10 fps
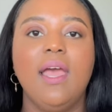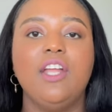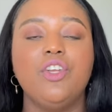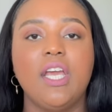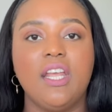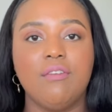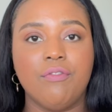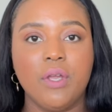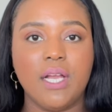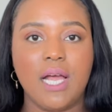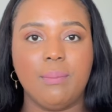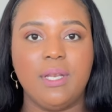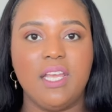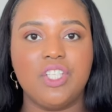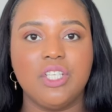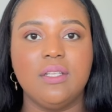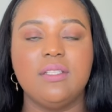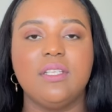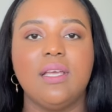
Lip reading: and you're getting free accommodations,